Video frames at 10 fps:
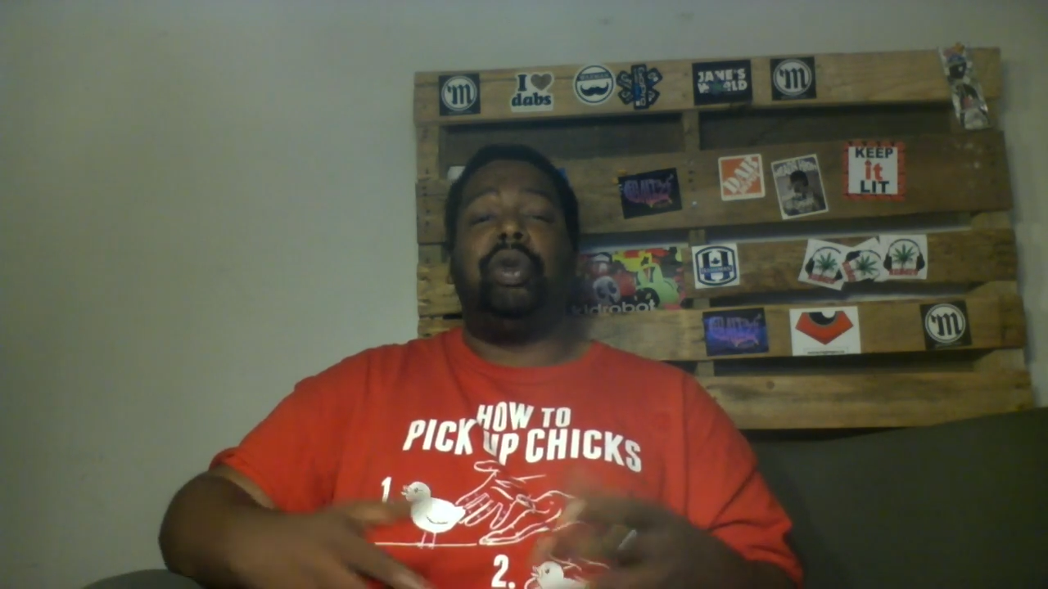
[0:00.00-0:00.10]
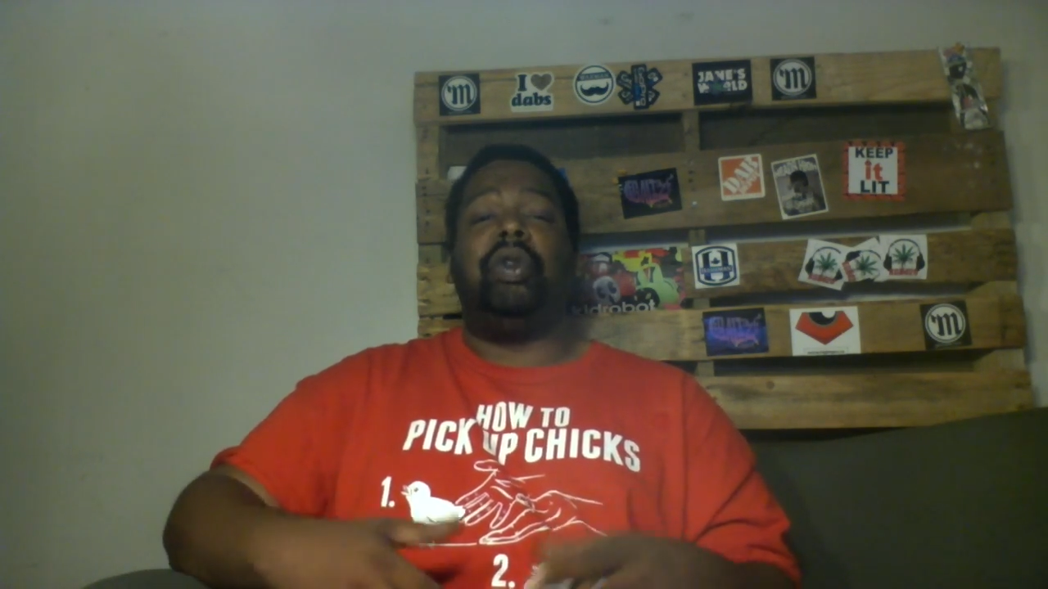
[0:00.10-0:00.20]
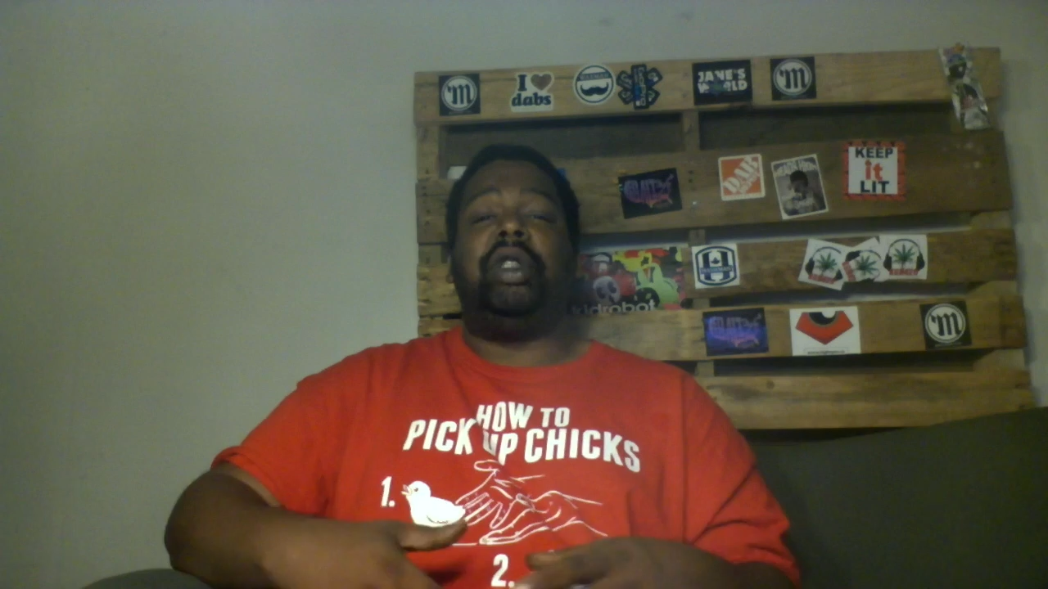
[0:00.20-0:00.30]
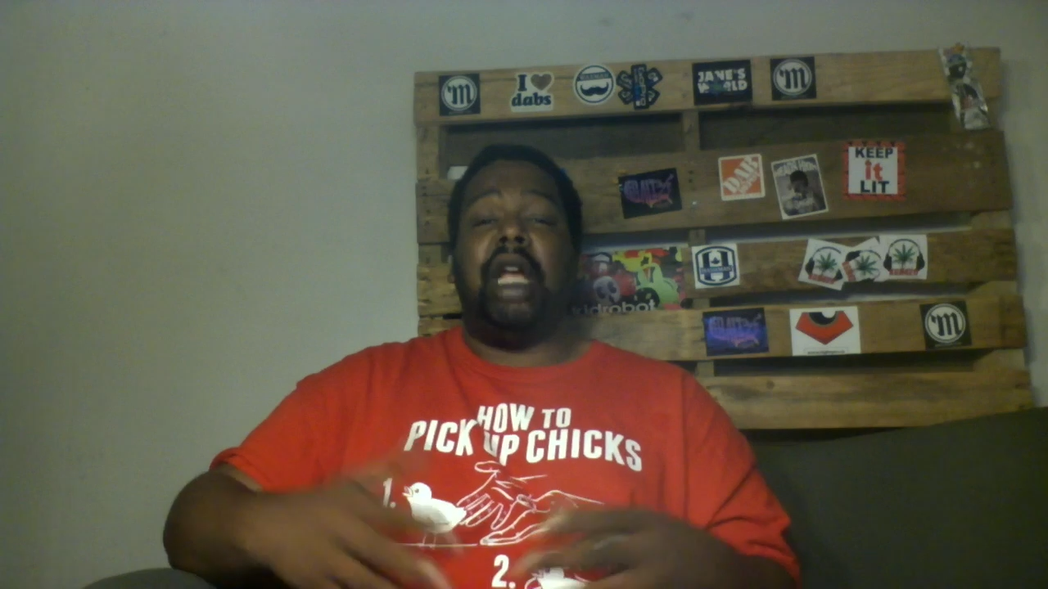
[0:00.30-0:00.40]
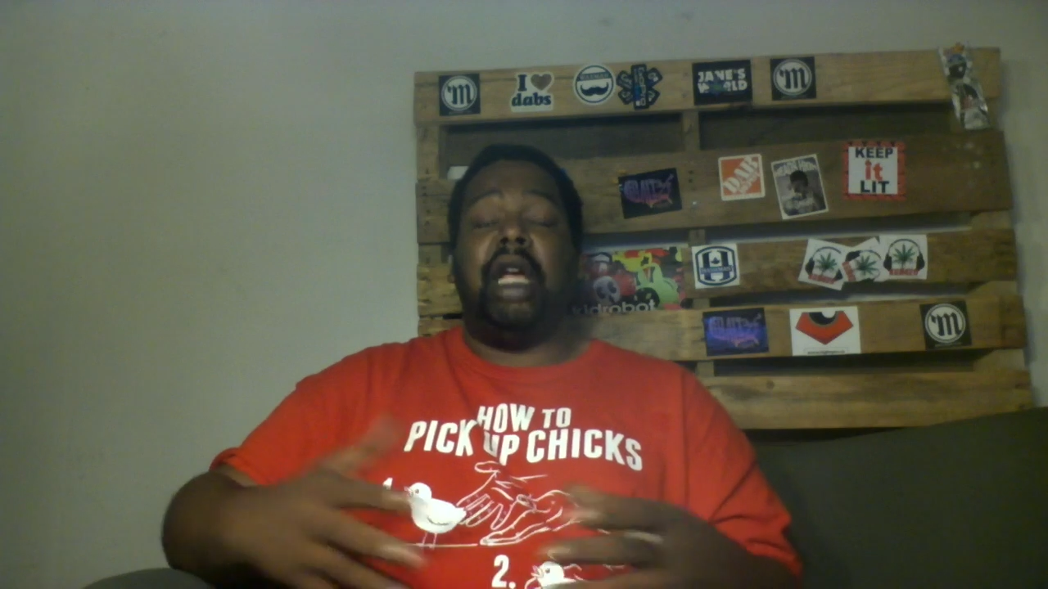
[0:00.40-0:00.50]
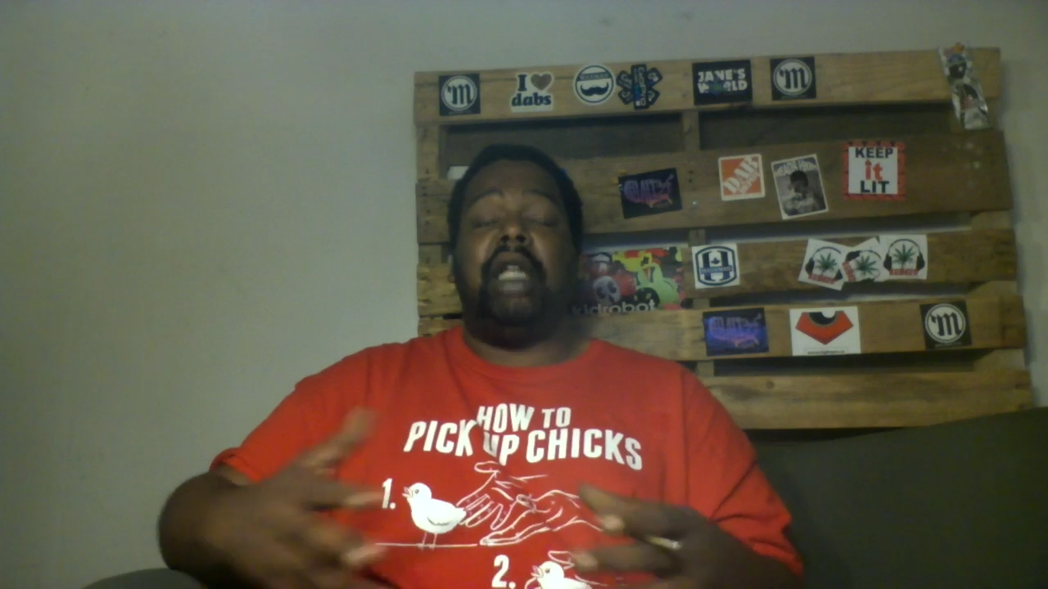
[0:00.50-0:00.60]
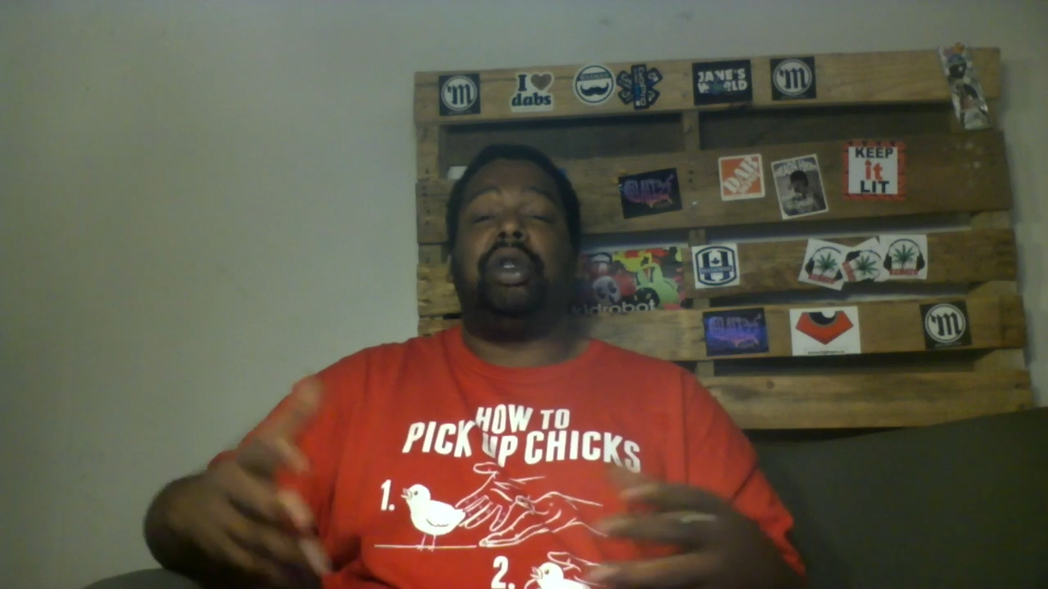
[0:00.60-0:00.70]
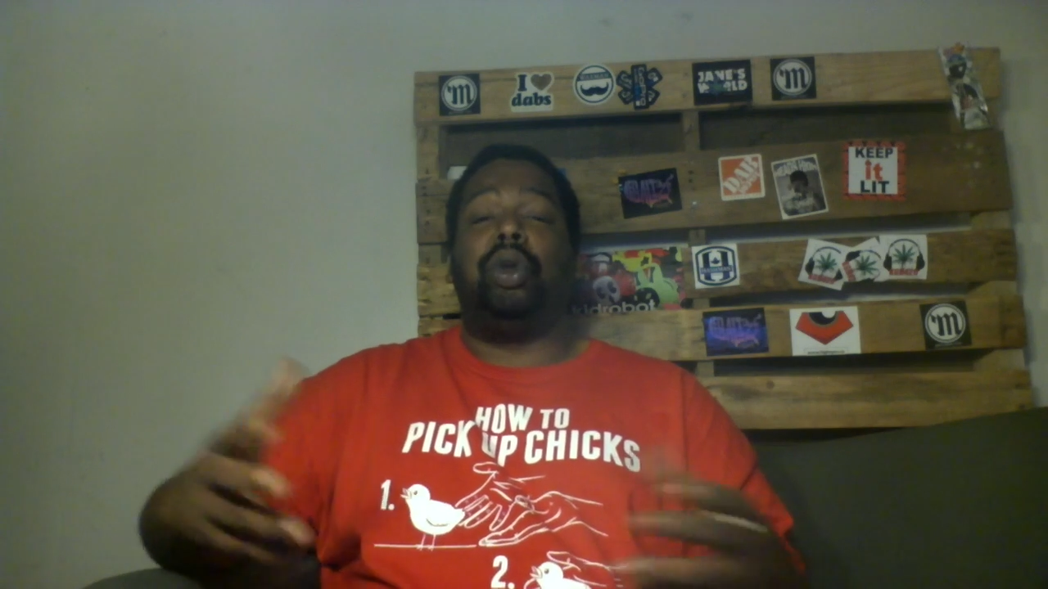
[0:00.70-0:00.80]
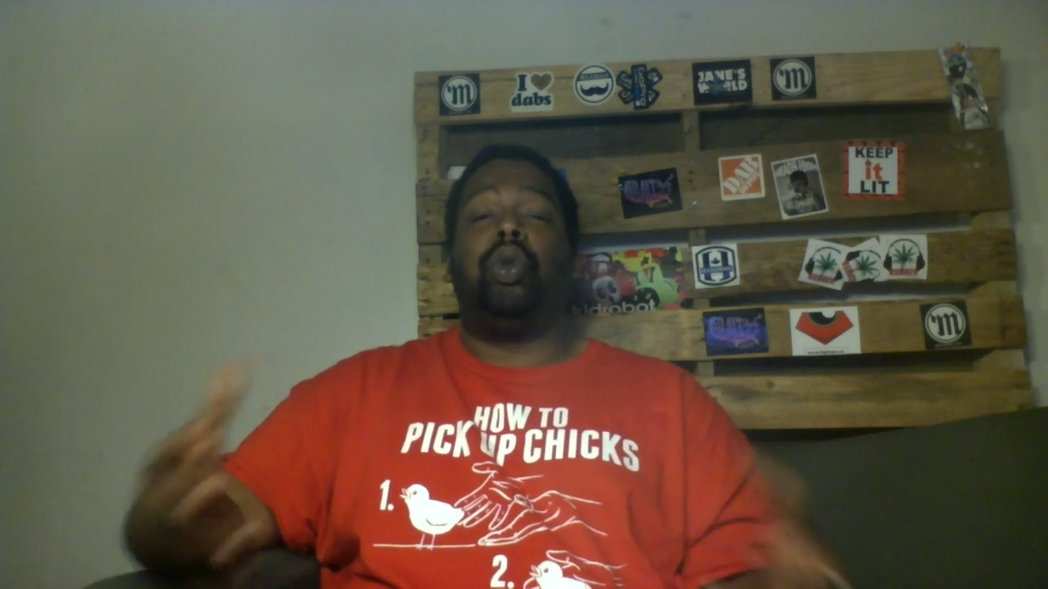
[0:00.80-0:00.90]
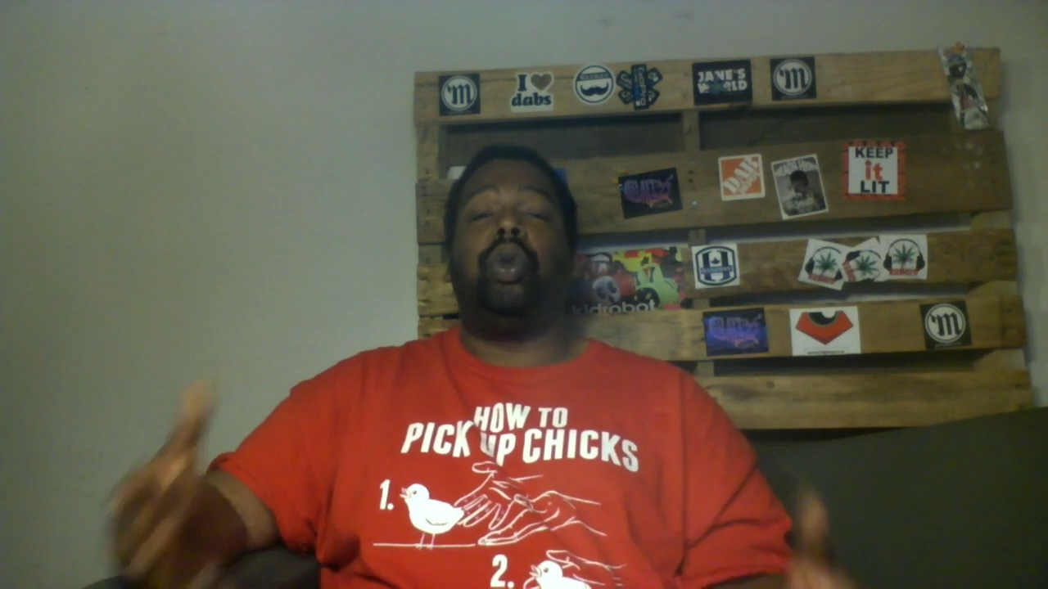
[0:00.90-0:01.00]
change
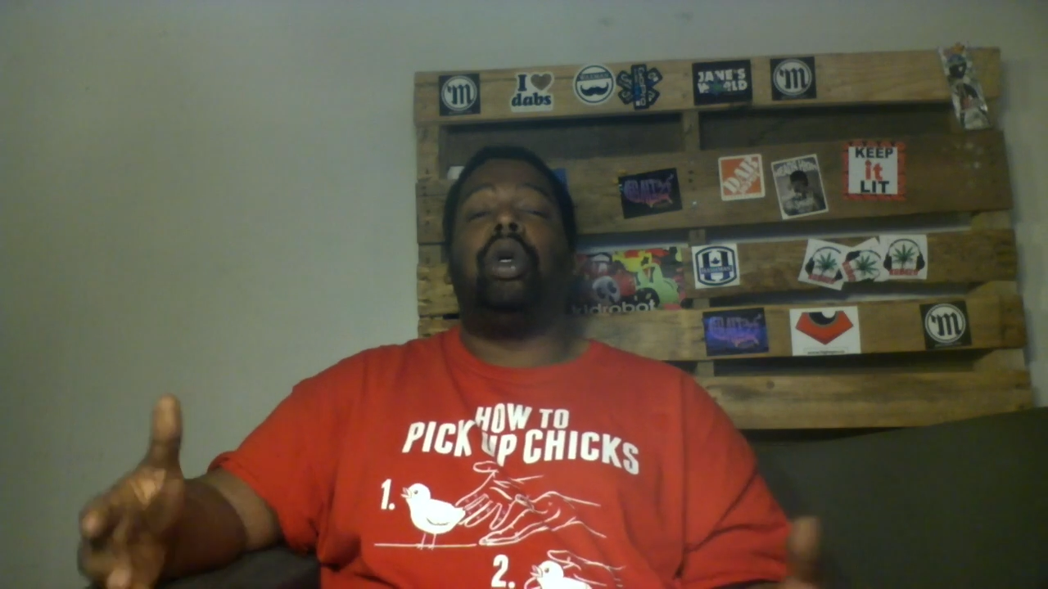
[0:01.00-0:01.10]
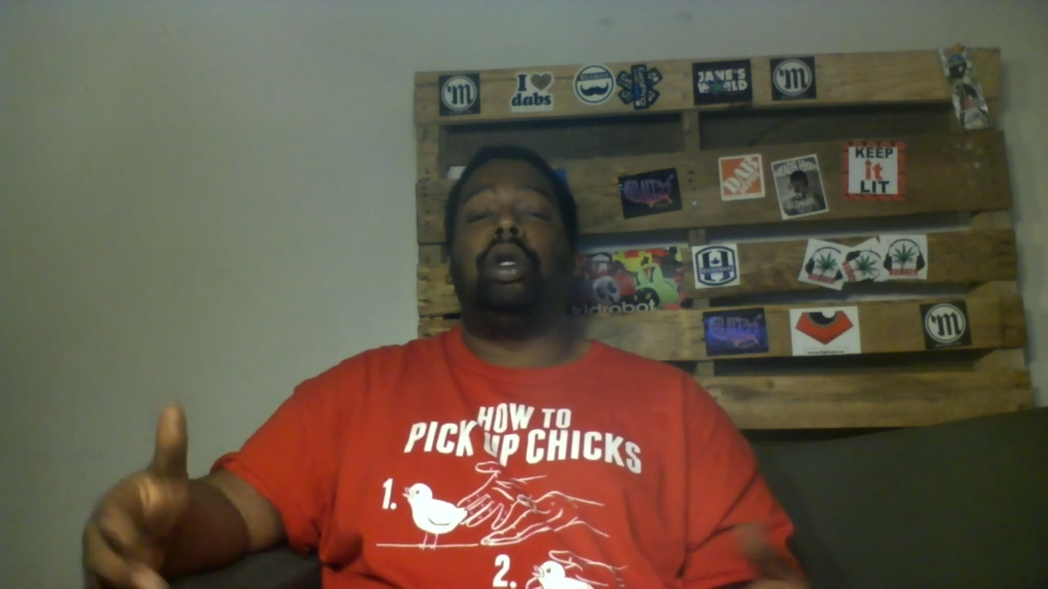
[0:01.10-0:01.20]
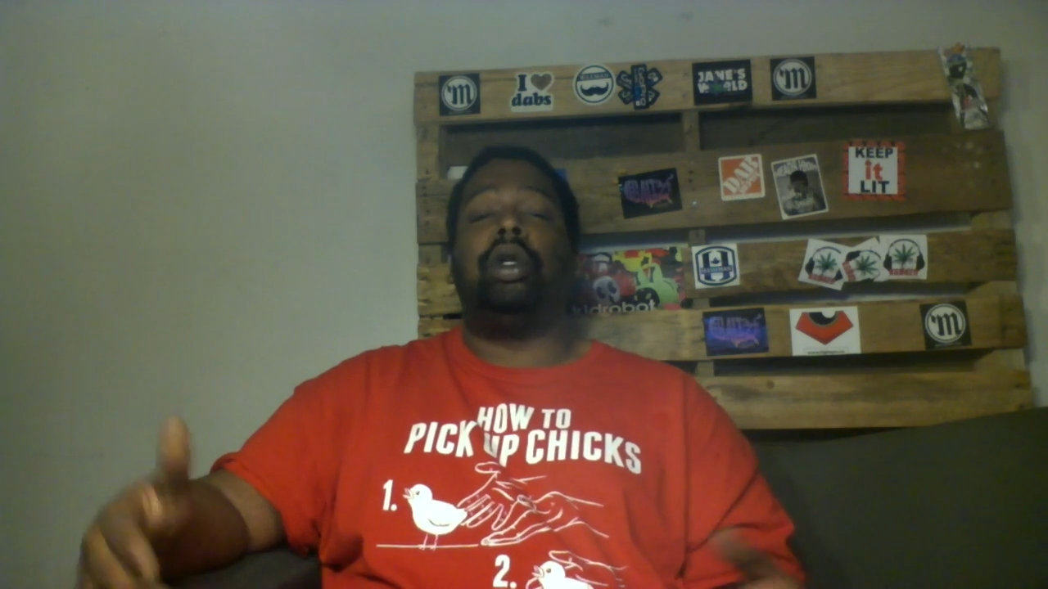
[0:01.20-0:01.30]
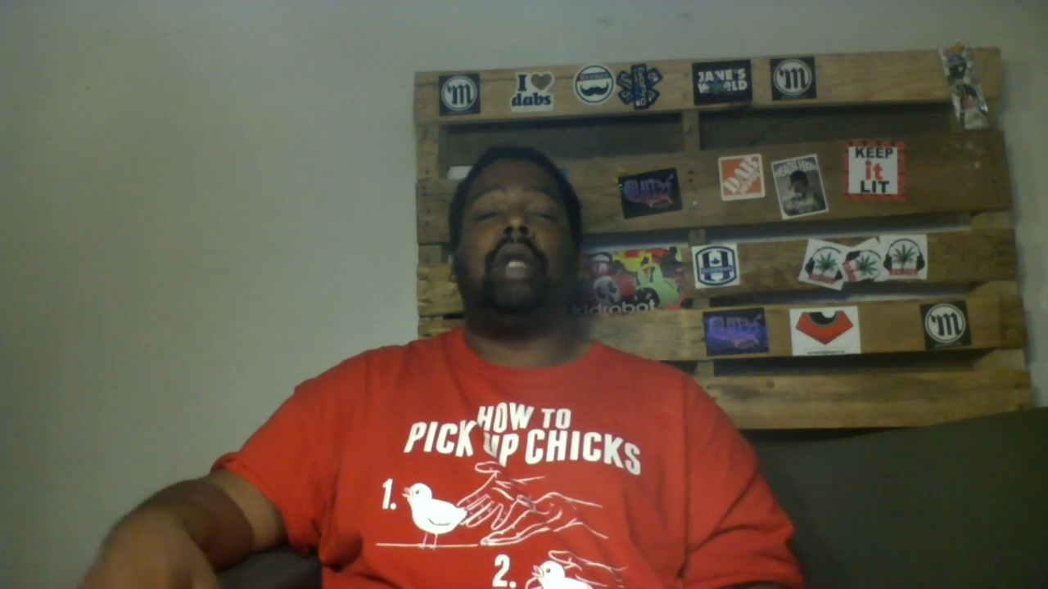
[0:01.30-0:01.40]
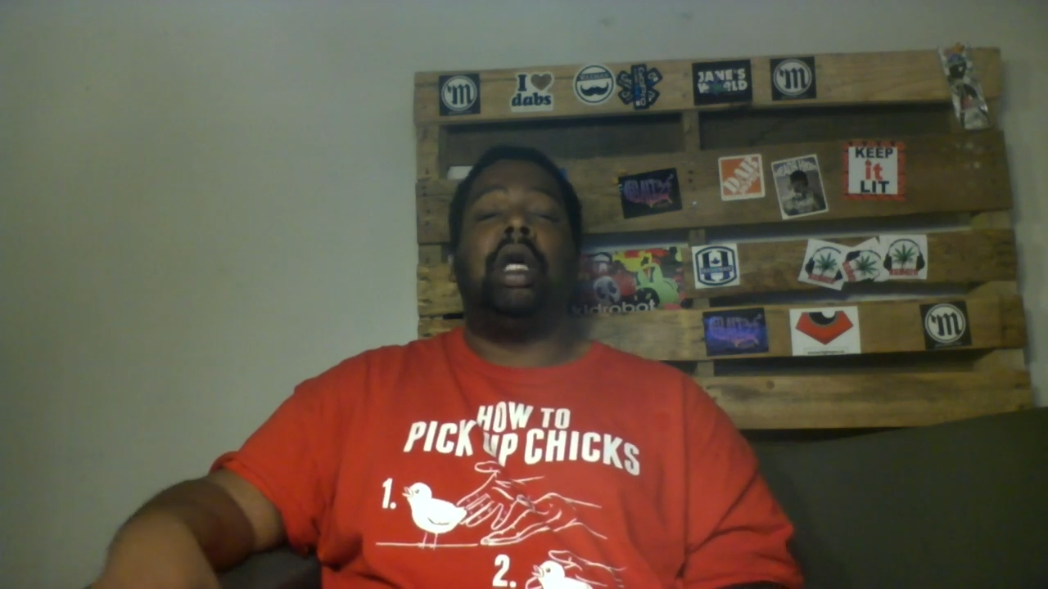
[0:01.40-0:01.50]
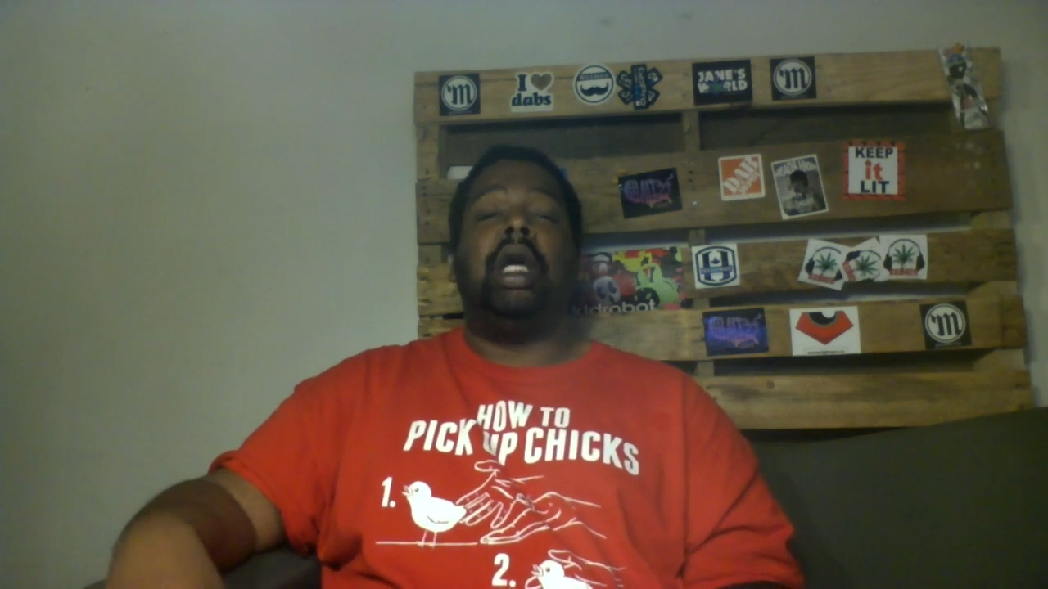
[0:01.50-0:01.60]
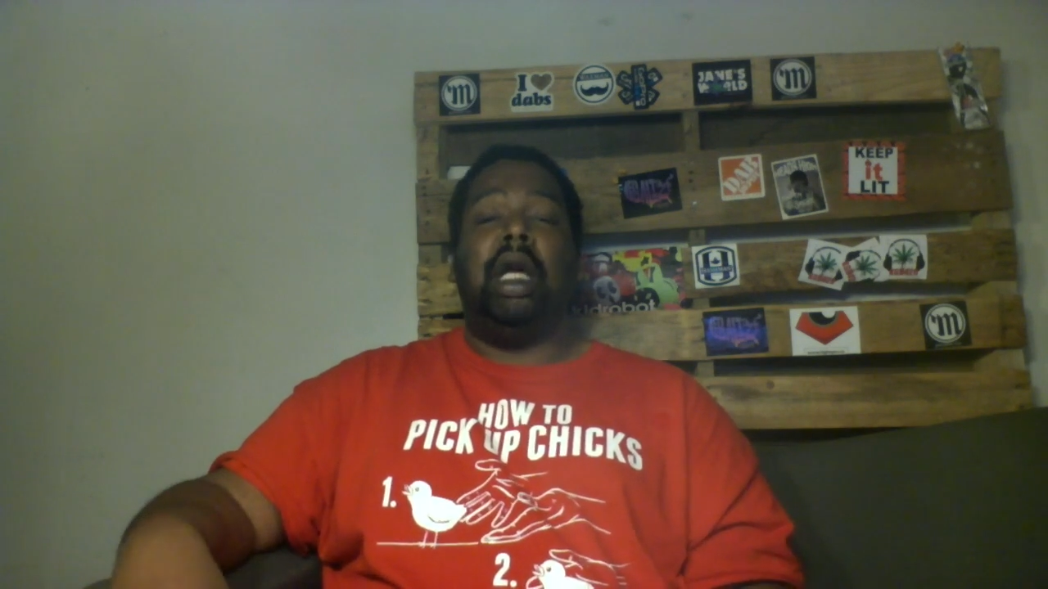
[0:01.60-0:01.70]
the world